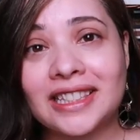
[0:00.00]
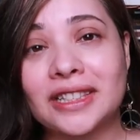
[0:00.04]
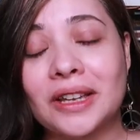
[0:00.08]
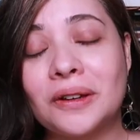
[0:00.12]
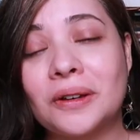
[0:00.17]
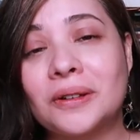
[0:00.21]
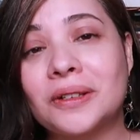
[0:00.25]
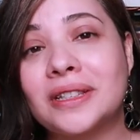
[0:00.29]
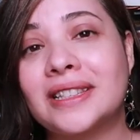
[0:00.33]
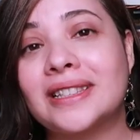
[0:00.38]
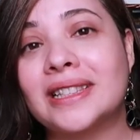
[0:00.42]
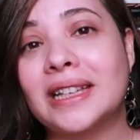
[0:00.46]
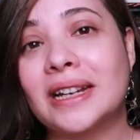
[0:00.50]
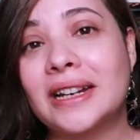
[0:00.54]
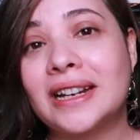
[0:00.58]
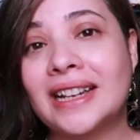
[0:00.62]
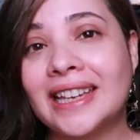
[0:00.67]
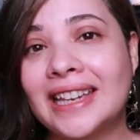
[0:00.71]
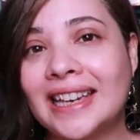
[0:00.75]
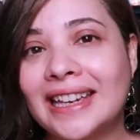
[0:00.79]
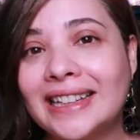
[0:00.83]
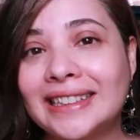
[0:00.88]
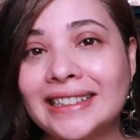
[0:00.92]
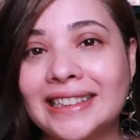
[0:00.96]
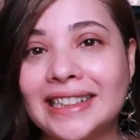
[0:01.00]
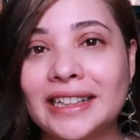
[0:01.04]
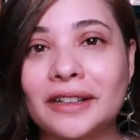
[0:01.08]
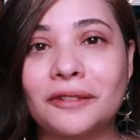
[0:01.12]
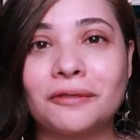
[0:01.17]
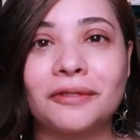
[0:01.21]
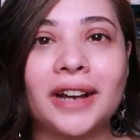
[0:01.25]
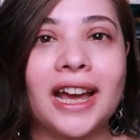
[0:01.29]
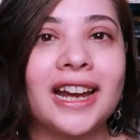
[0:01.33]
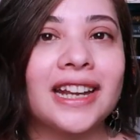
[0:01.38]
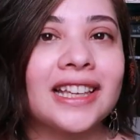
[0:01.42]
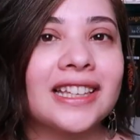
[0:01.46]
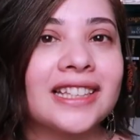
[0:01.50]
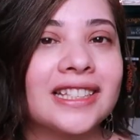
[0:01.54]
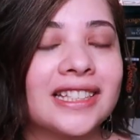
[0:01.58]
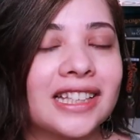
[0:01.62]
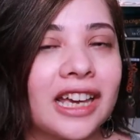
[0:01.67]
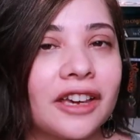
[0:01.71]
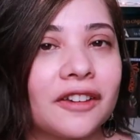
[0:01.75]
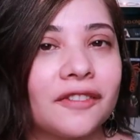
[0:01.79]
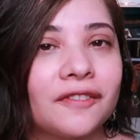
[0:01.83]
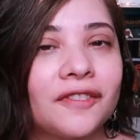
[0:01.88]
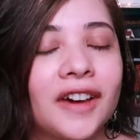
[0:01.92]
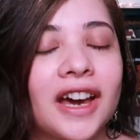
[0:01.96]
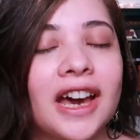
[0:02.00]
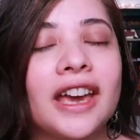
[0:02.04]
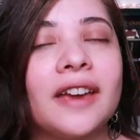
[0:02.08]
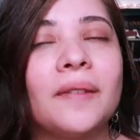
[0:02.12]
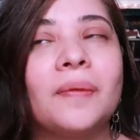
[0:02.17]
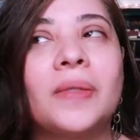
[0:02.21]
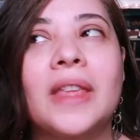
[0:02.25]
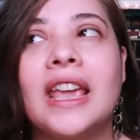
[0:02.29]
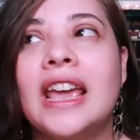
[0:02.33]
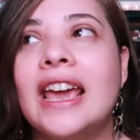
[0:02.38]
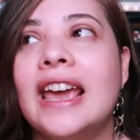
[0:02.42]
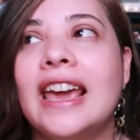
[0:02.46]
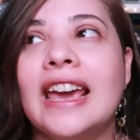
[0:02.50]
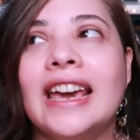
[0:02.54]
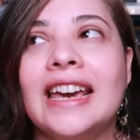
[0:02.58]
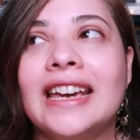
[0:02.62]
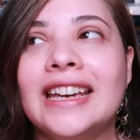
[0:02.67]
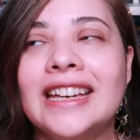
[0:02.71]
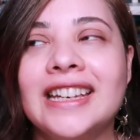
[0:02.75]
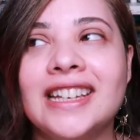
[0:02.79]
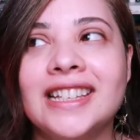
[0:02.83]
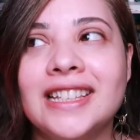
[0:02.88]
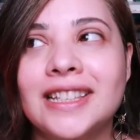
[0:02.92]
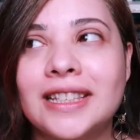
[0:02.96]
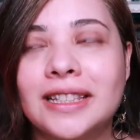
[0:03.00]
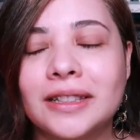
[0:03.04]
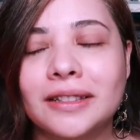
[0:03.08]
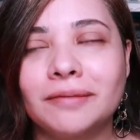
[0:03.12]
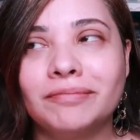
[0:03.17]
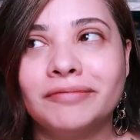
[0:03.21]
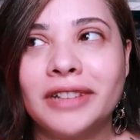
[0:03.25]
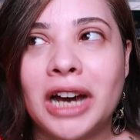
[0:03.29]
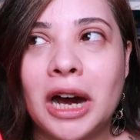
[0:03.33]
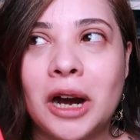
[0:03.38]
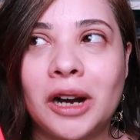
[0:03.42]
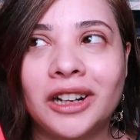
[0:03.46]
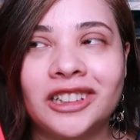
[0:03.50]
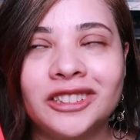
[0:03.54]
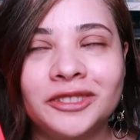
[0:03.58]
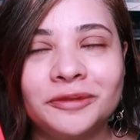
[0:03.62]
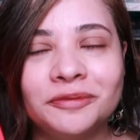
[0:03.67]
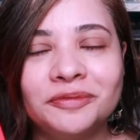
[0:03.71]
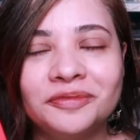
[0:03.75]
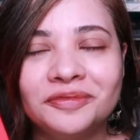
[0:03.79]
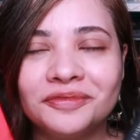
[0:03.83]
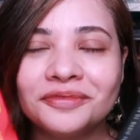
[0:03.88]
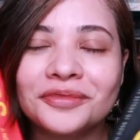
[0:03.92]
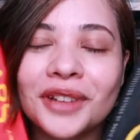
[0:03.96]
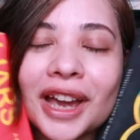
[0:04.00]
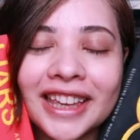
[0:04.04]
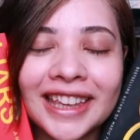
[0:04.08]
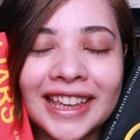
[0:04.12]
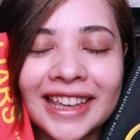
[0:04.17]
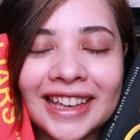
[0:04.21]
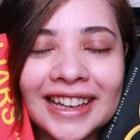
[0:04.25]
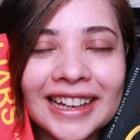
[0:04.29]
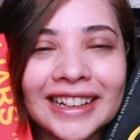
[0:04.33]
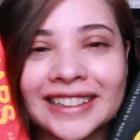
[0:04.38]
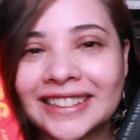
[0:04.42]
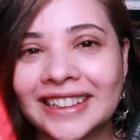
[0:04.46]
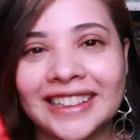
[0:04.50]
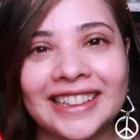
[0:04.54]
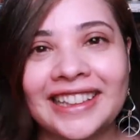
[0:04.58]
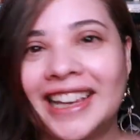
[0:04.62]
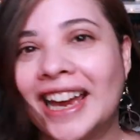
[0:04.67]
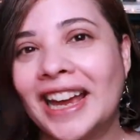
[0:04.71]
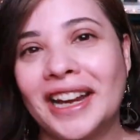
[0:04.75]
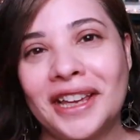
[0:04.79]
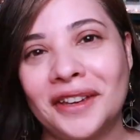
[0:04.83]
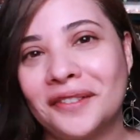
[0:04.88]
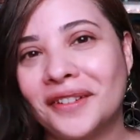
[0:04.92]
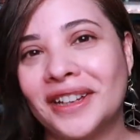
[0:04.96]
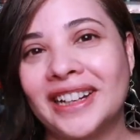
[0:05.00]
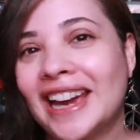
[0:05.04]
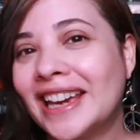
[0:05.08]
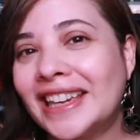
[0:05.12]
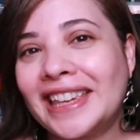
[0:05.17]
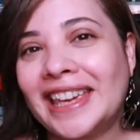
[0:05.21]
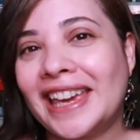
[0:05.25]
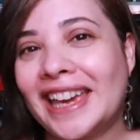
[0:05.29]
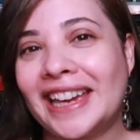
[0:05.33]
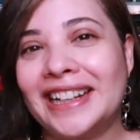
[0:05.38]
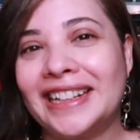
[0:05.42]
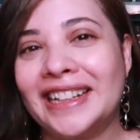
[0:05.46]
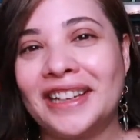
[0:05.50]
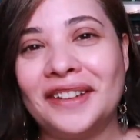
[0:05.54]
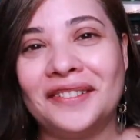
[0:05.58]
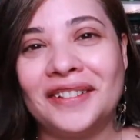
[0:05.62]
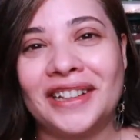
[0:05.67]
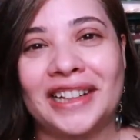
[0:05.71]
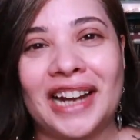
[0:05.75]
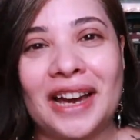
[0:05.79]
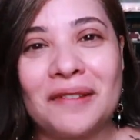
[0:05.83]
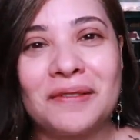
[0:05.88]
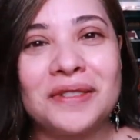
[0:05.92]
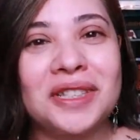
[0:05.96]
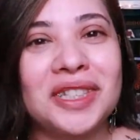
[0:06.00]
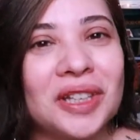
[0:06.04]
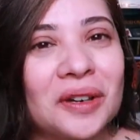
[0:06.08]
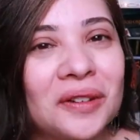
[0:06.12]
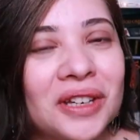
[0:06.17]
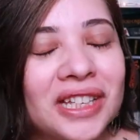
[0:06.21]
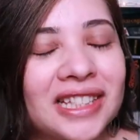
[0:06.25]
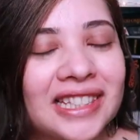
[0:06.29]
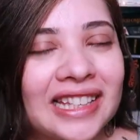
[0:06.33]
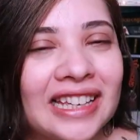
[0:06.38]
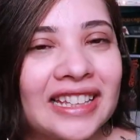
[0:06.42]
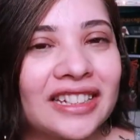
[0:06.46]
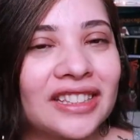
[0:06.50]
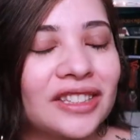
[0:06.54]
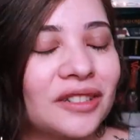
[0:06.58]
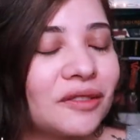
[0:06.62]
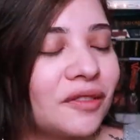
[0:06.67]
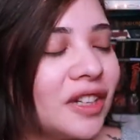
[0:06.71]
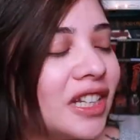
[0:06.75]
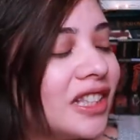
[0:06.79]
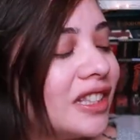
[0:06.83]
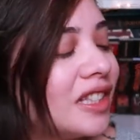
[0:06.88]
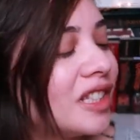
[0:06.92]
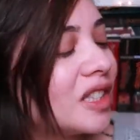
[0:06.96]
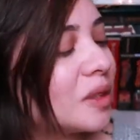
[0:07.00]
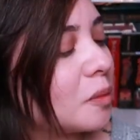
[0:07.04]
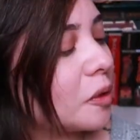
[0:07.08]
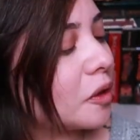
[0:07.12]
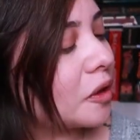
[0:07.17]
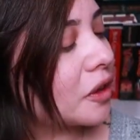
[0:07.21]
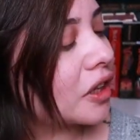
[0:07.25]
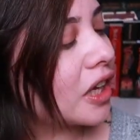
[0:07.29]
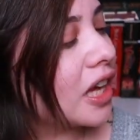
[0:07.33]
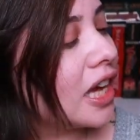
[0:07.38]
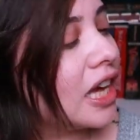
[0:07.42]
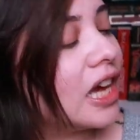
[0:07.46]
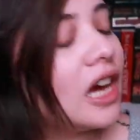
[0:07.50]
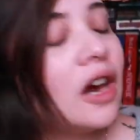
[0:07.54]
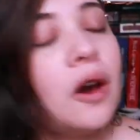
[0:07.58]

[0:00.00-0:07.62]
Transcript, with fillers: So Sarah Gailey writing sci-fi is, I can't even. I'm so excited to read this book.